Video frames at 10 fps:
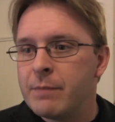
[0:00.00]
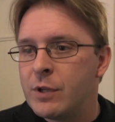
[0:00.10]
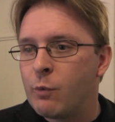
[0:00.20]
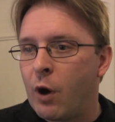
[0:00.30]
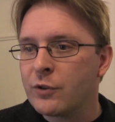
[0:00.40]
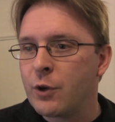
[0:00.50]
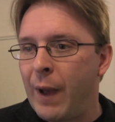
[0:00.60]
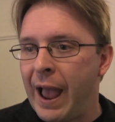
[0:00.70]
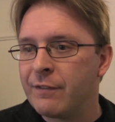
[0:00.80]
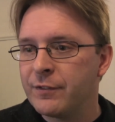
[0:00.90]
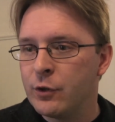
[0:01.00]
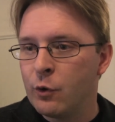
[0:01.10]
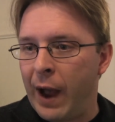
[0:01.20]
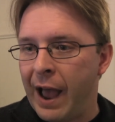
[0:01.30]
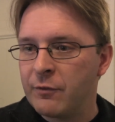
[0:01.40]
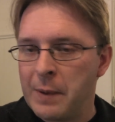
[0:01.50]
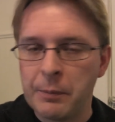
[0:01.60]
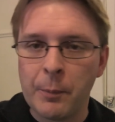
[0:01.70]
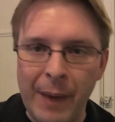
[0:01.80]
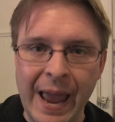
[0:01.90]
You also have to have
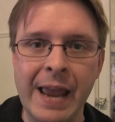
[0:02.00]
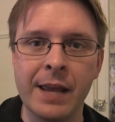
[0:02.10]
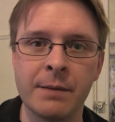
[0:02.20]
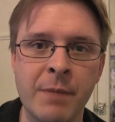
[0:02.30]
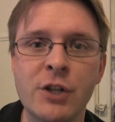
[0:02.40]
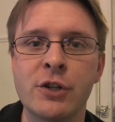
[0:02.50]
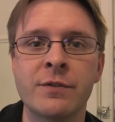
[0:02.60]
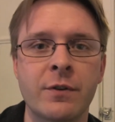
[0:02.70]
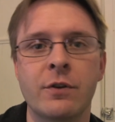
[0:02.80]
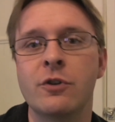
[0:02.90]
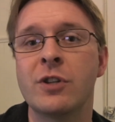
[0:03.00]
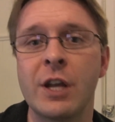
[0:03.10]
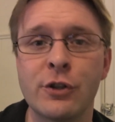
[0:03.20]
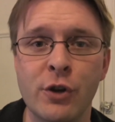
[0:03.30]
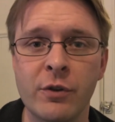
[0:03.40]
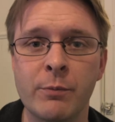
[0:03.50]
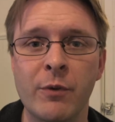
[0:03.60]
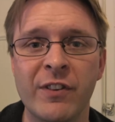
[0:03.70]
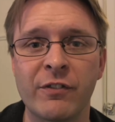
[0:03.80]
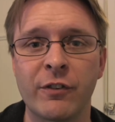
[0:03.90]
people pay admission, so you just can't show the
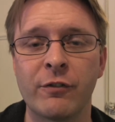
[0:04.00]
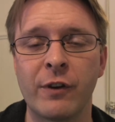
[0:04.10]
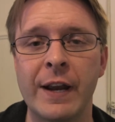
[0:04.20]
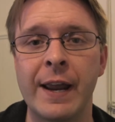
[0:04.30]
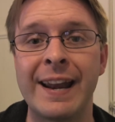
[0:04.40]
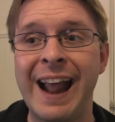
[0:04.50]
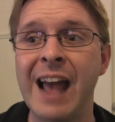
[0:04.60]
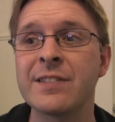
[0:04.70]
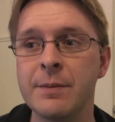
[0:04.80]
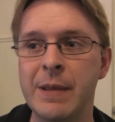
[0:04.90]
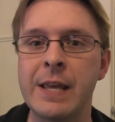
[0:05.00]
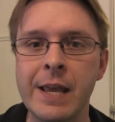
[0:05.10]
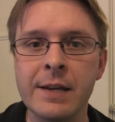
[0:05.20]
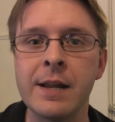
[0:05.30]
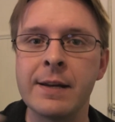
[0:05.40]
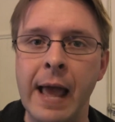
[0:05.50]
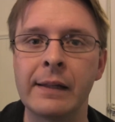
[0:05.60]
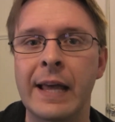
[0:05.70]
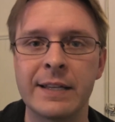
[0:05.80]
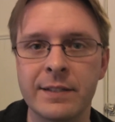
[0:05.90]
movie for free, and it has to be in an
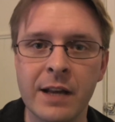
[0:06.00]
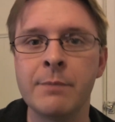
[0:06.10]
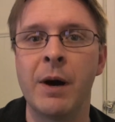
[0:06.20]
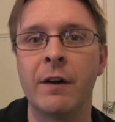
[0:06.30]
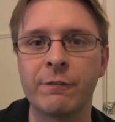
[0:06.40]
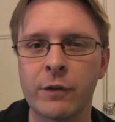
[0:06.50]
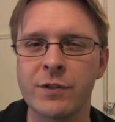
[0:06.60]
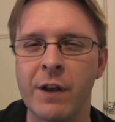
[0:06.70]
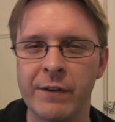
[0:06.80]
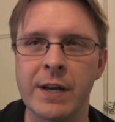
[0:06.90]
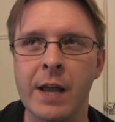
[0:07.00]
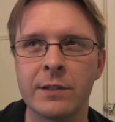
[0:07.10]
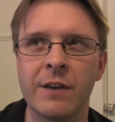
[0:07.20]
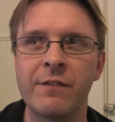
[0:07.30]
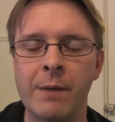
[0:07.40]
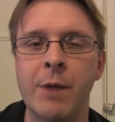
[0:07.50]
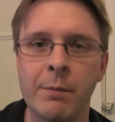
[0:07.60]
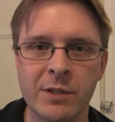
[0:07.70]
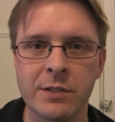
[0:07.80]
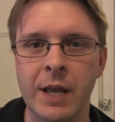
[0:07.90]
LA cinema for 7 days, if I'm
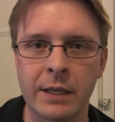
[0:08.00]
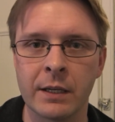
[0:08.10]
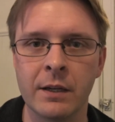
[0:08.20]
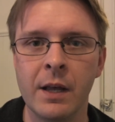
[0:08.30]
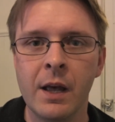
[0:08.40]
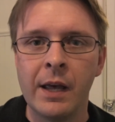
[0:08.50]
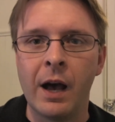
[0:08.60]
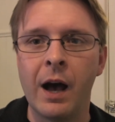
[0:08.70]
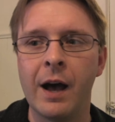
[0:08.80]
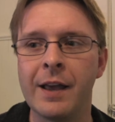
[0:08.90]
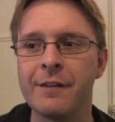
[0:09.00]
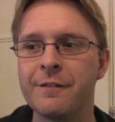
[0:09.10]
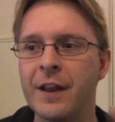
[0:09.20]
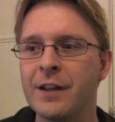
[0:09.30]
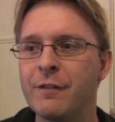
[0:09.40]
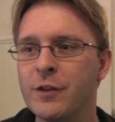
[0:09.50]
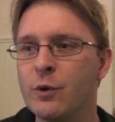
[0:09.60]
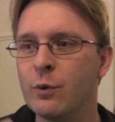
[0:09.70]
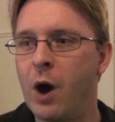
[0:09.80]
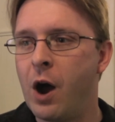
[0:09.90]
not mistaken. If any of
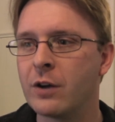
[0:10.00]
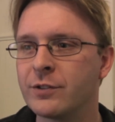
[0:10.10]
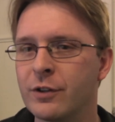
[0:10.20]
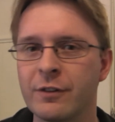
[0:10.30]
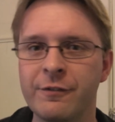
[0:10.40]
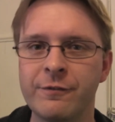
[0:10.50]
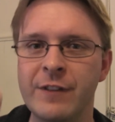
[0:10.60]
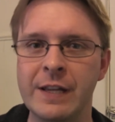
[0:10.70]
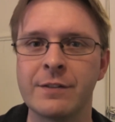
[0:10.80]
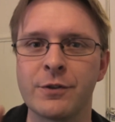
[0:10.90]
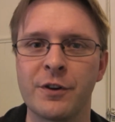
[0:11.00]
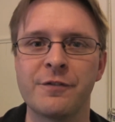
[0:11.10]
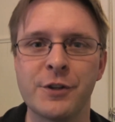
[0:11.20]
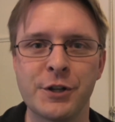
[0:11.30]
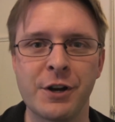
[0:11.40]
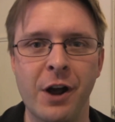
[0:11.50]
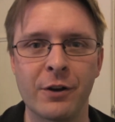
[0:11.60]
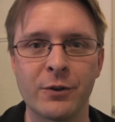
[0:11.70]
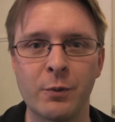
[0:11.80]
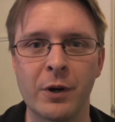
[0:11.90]
you Oscar fiends or
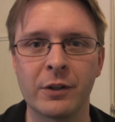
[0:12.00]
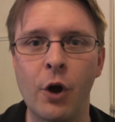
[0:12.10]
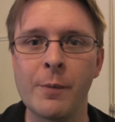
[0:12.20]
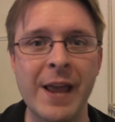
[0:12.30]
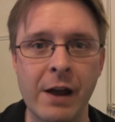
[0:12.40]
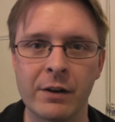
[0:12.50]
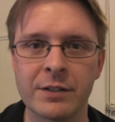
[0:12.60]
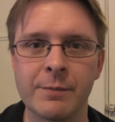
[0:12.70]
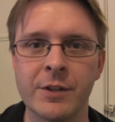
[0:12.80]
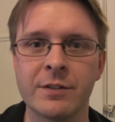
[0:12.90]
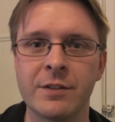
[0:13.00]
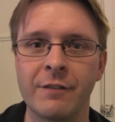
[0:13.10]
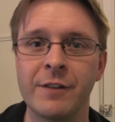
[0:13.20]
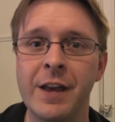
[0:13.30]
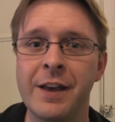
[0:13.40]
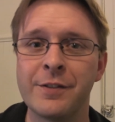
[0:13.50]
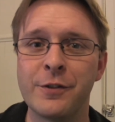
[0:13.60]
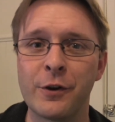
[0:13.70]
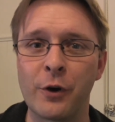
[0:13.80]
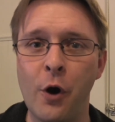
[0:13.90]
aficionados want to call me out on some of this stuff,
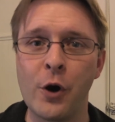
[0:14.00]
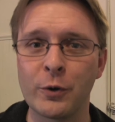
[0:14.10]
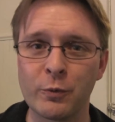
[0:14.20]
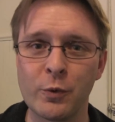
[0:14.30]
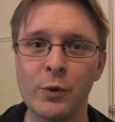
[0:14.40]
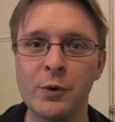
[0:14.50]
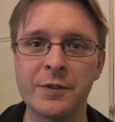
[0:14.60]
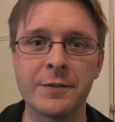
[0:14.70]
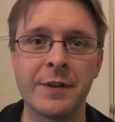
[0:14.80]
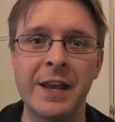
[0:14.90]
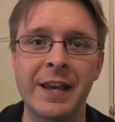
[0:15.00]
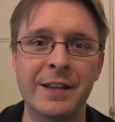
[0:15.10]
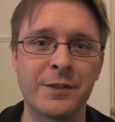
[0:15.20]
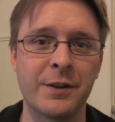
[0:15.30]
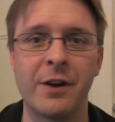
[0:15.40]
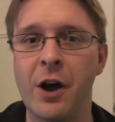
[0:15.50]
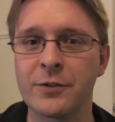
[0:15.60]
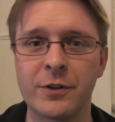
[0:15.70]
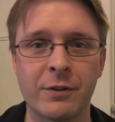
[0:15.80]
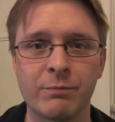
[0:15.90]
there are rules. It's an
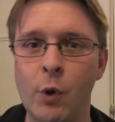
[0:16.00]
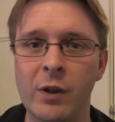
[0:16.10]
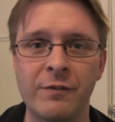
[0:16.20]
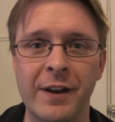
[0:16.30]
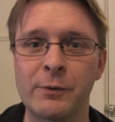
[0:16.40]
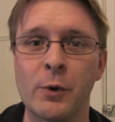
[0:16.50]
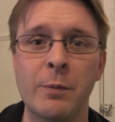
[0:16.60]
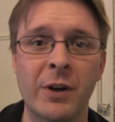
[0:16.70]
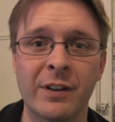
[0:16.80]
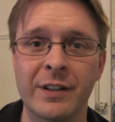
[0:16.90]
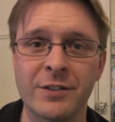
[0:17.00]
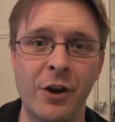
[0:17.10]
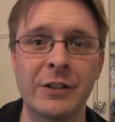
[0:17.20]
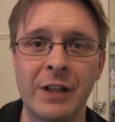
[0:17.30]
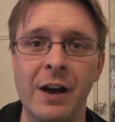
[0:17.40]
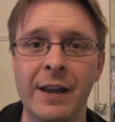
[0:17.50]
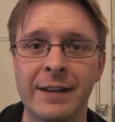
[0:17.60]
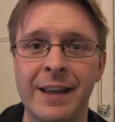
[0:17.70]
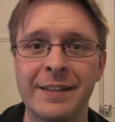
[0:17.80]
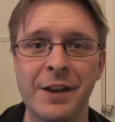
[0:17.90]
Oscar qualifying rulebook. It's
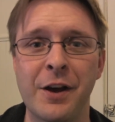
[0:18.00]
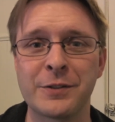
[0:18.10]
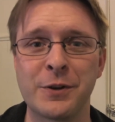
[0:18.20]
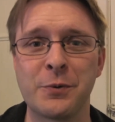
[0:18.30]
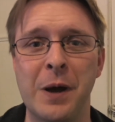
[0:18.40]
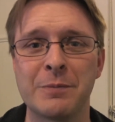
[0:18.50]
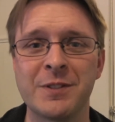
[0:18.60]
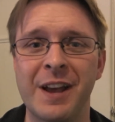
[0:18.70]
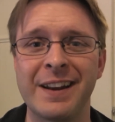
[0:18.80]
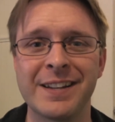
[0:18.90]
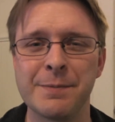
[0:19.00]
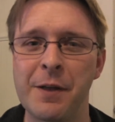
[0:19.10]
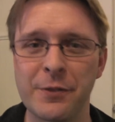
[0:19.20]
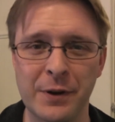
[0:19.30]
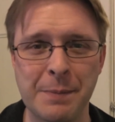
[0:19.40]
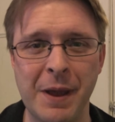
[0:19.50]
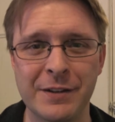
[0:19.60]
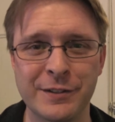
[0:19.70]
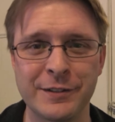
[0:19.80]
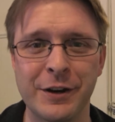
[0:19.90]
online at the Oscars website. It's about 30
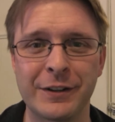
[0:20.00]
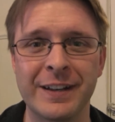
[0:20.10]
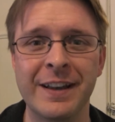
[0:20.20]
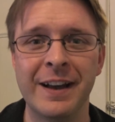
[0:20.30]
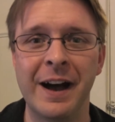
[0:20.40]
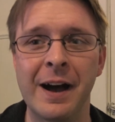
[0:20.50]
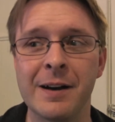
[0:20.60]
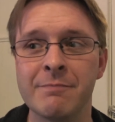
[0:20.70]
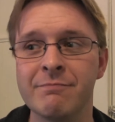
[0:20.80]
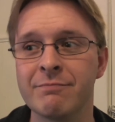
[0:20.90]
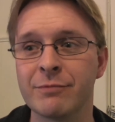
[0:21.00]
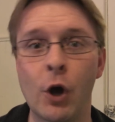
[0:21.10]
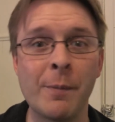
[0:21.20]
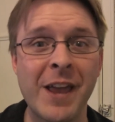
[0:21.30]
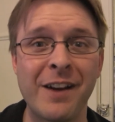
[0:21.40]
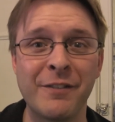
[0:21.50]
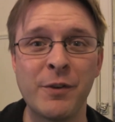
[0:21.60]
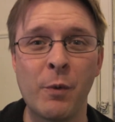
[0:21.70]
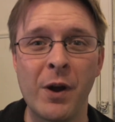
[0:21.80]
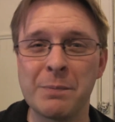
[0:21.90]
pages long. Call me out if
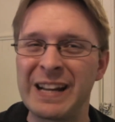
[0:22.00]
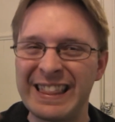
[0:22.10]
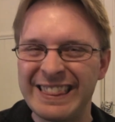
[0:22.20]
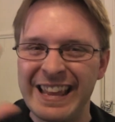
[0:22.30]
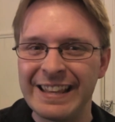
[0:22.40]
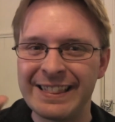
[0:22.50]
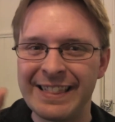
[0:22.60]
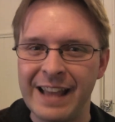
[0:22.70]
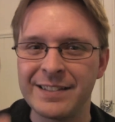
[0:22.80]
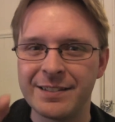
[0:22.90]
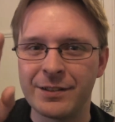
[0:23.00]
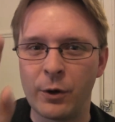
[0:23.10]
you want, but I think that's